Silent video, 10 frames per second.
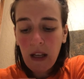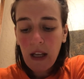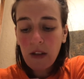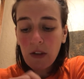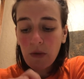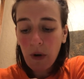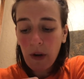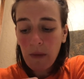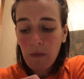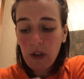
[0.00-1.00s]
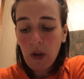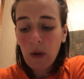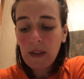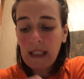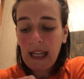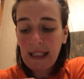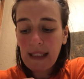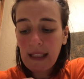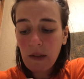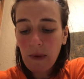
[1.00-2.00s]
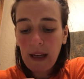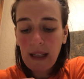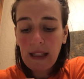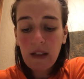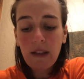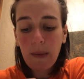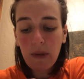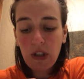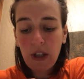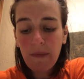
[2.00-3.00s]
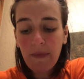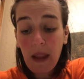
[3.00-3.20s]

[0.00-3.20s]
the scrotum, which holds the testes and regulates their temperature,